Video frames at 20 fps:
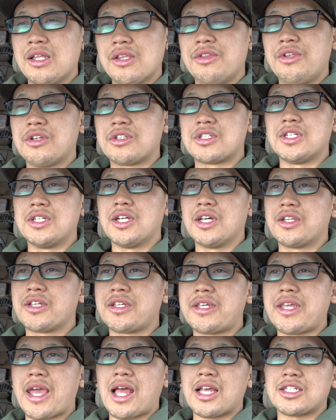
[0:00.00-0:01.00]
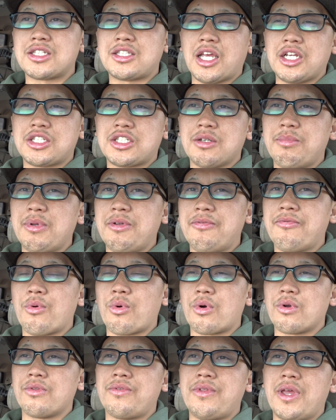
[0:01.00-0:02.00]
there's another gas station
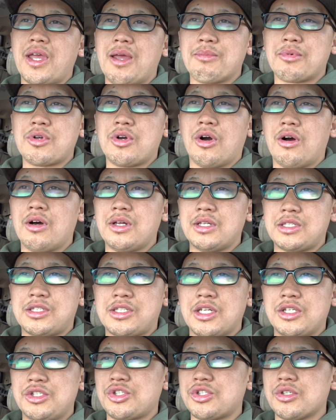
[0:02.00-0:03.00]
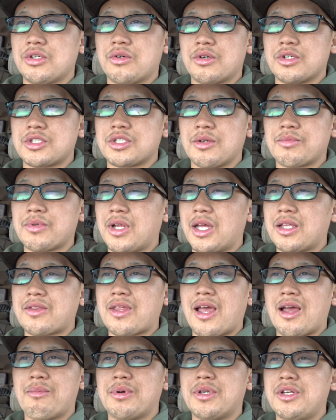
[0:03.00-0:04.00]
before them called Essential or something like
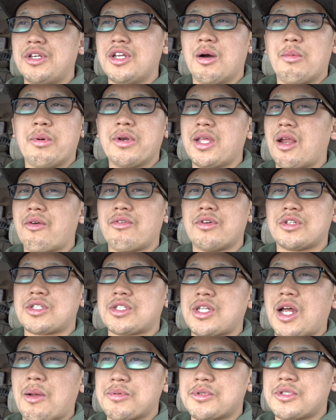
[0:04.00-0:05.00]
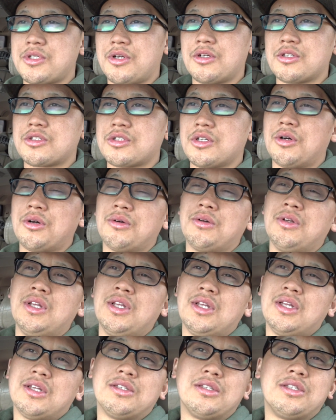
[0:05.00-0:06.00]
that, but nobody ever stops there. So
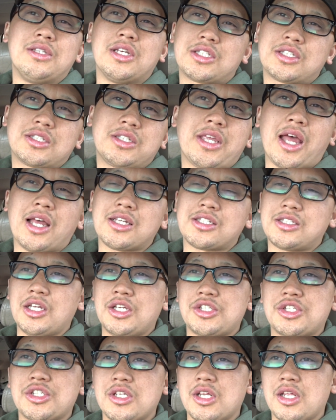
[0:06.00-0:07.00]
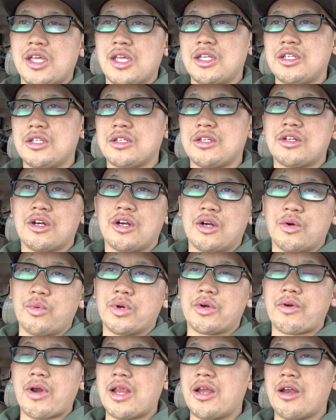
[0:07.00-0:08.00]
this gas station in
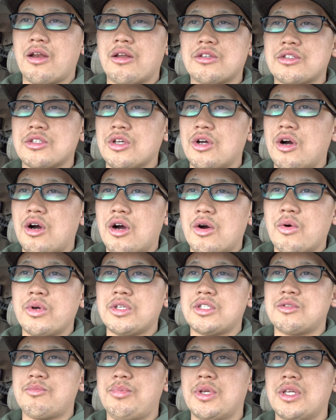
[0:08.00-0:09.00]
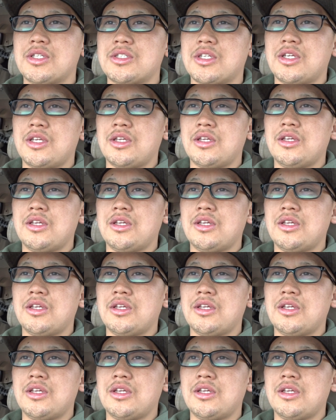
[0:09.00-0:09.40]
Girdwood right here is always busy.